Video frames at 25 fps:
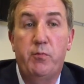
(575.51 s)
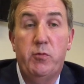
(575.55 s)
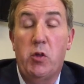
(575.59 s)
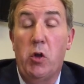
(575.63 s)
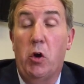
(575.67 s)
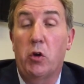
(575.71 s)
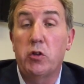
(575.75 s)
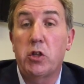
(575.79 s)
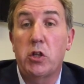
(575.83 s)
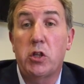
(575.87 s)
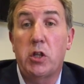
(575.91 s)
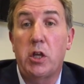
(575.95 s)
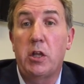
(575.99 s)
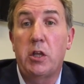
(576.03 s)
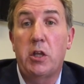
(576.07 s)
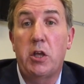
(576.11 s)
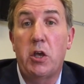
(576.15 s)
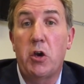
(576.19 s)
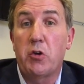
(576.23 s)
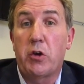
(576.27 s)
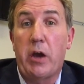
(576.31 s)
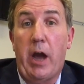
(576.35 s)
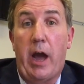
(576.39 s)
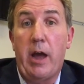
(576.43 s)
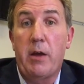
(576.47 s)
not just in
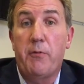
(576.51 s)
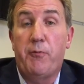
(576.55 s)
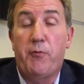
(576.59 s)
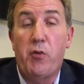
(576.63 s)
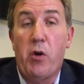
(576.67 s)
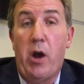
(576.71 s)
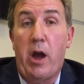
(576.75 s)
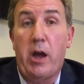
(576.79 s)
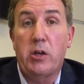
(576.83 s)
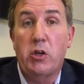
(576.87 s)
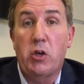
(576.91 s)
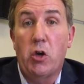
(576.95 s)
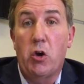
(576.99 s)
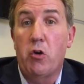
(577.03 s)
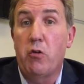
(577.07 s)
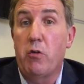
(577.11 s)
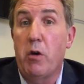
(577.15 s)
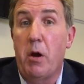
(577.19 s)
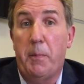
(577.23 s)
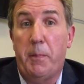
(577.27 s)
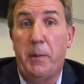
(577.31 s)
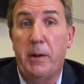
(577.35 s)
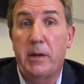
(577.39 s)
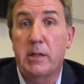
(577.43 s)
the UK, throughout Europe,